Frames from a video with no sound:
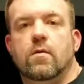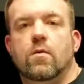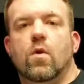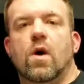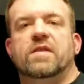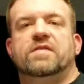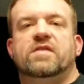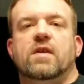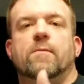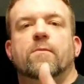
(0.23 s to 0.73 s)

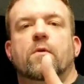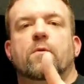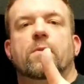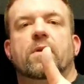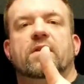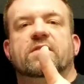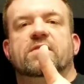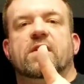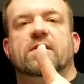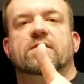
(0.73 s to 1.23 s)
What's up,
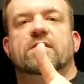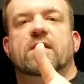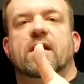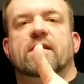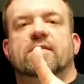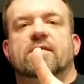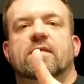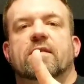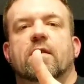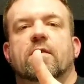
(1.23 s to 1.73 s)
everybody? Jed
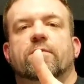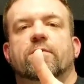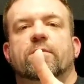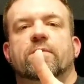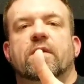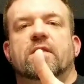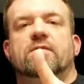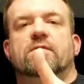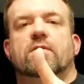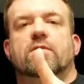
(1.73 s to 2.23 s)
Johnson here from
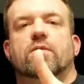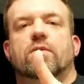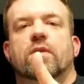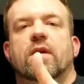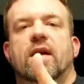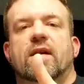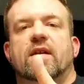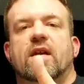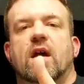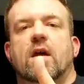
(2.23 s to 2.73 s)

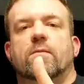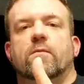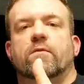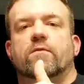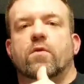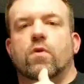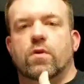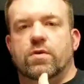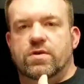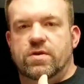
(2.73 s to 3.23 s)
DieselCrew.com. Of
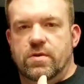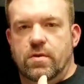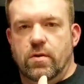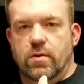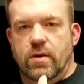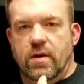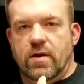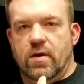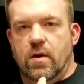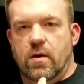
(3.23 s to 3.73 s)
course, you know
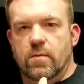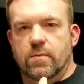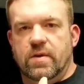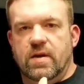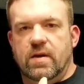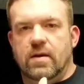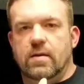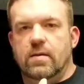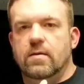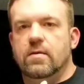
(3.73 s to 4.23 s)
they call
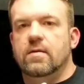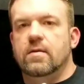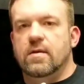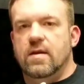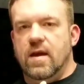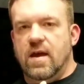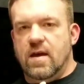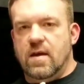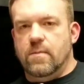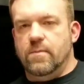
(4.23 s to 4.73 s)
me
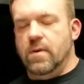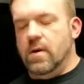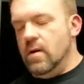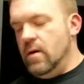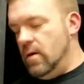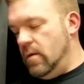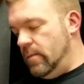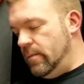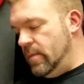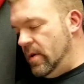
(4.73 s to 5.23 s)

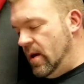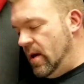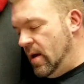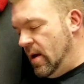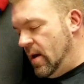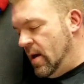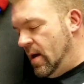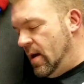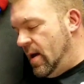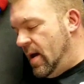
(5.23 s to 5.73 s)
Napalm.
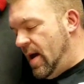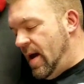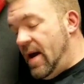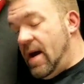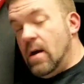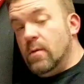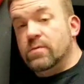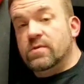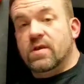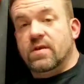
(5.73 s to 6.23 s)
Hey,
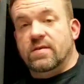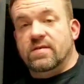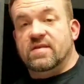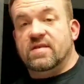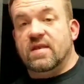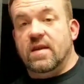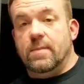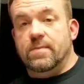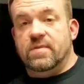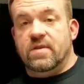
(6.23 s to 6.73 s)
I was going to
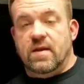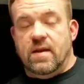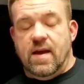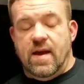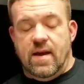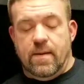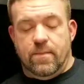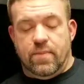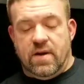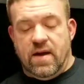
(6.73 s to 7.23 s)
skip
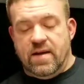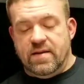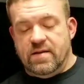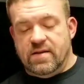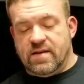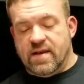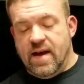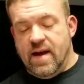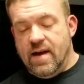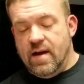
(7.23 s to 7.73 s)
today, but I
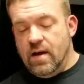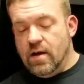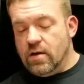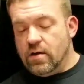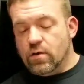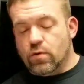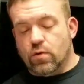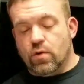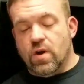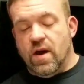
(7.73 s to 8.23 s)
just got a
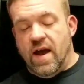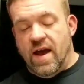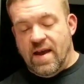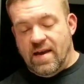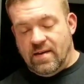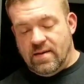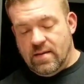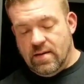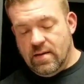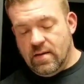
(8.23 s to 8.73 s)

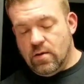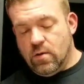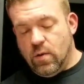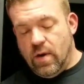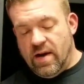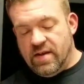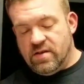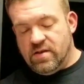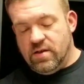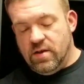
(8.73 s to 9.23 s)
great
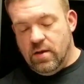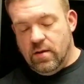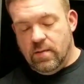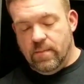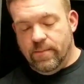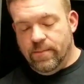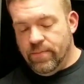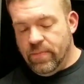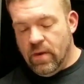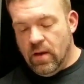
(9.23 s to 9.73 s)

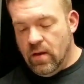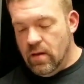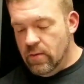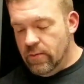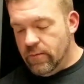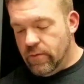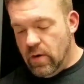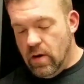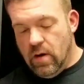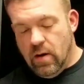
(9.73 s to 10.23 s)
question
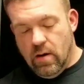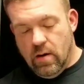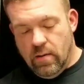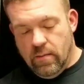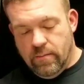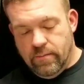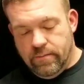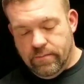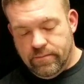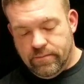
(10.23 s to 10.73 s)

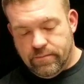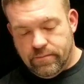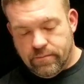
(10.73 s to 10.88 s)
from